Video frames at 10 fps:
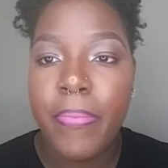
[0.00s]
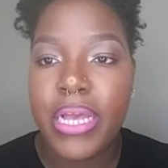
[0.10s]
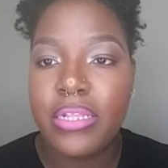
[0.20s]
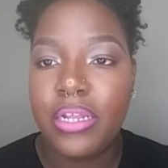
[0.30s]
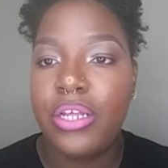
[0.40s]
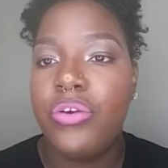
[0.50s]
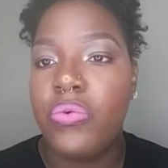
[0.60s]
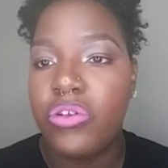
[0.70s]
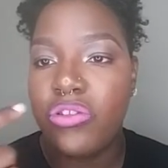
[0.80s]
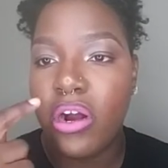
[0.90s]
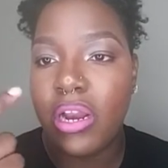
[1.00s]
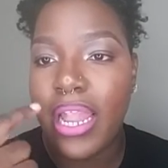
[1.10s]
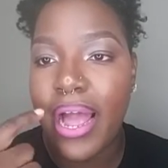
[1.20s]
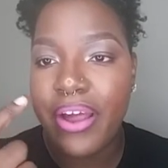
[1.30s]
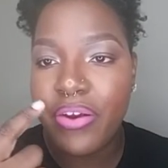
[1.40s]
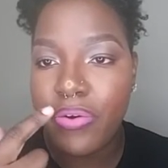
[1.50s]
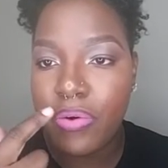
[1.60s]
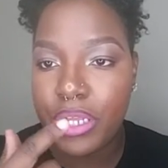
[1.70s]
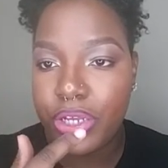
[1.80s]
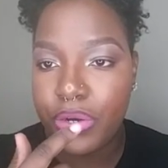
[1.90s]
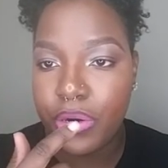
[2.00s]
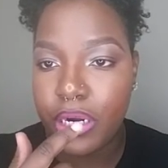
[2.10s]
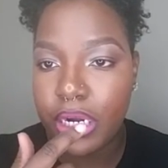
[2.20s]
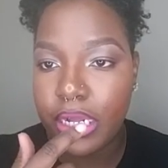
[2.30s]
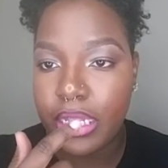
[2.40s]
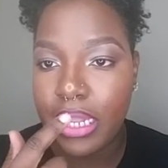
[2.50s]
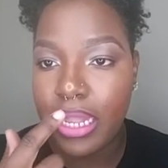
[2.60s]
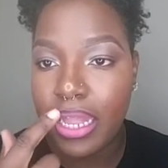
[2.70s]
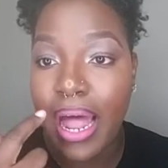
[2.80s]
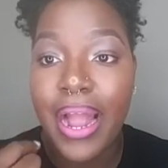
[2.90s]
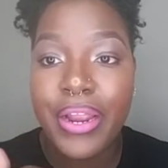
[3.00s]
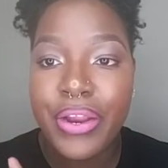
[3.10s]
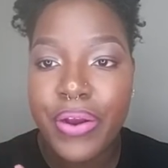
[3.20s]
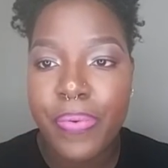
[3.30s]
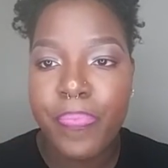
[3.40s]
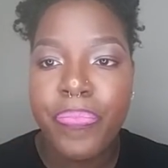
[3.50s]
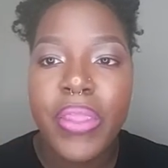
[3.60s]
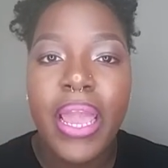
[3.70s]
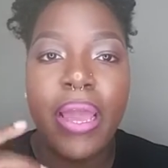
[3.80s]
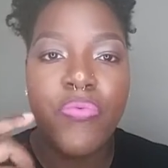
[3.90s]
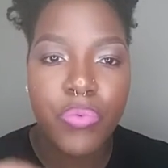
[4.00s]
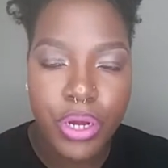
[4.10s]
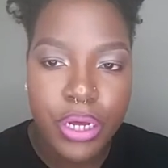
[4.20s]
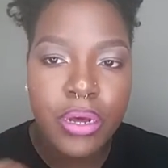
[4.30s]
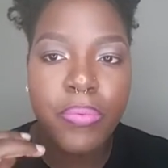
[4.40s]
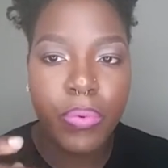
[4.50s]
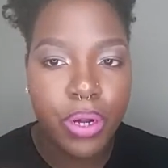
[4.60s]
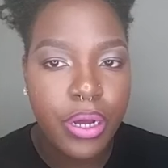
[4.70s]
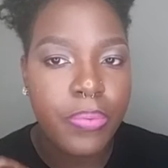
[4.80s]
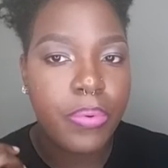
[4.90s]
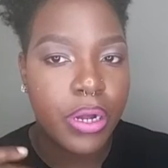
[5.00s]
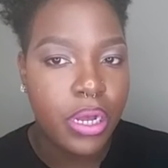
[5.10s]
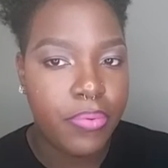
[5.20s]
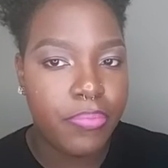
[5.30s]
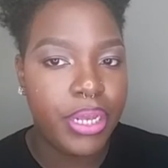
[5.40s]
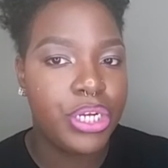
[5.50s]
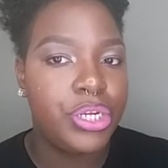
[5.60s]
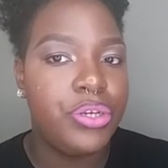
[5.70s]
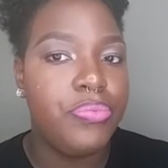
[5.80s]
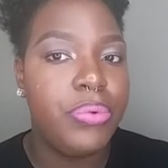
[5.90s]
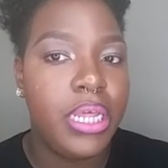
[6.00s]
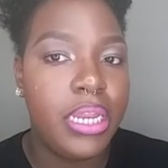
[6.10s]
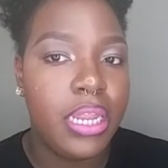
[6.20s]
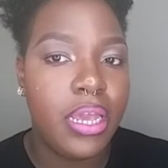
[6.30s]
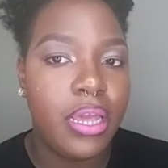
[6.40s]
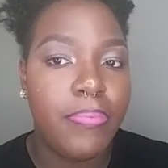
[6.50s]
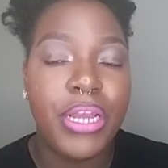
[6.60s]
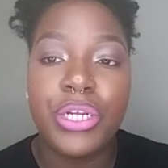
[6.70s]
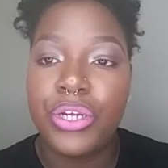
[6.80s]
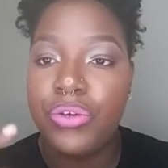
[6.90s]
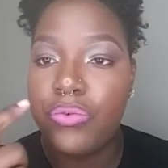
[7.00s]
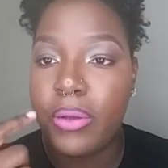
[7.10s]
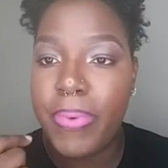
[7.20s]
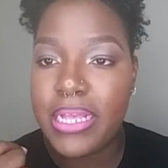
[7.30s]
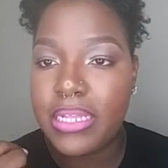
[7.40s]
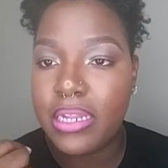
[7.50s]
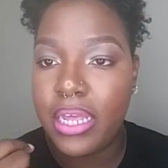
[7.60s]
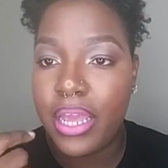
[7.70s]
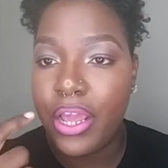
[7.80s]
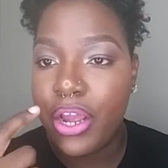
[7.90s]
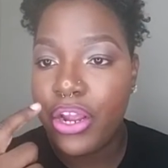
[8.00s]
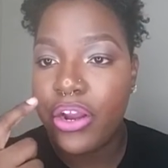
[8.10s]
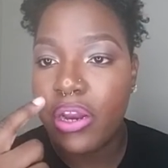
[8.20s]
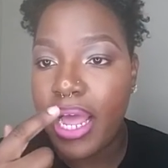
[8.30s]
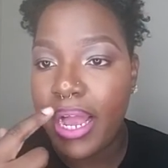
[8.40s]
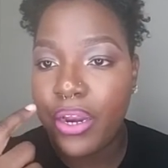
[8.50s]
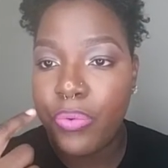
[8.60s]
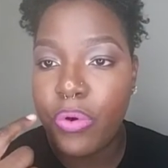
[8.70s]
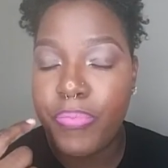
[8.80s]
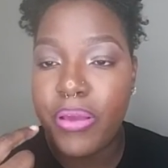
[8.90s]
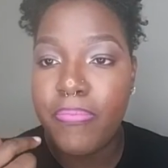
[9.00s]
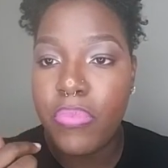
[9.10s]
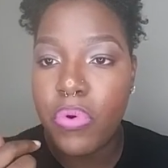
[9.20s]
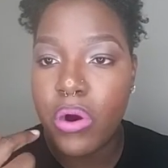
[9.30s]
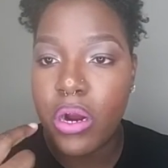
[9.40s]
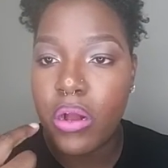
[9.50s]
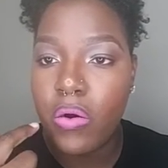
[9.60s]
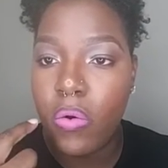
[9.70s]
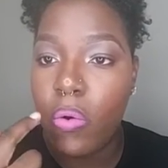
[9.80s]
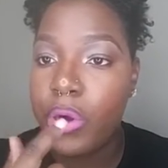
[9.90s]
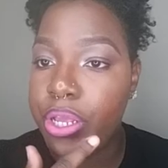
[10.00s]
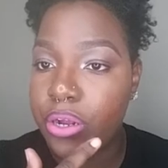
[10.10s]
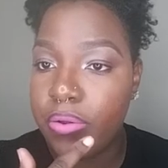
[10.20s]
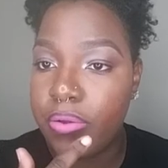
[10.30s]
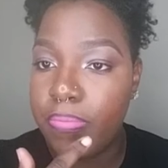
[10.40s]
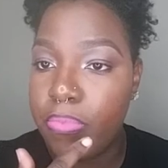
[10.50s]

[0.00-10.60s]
basically you will start lighter on your liner and rub, and make sure you blend in. Make sure you, basically your liner will be more on your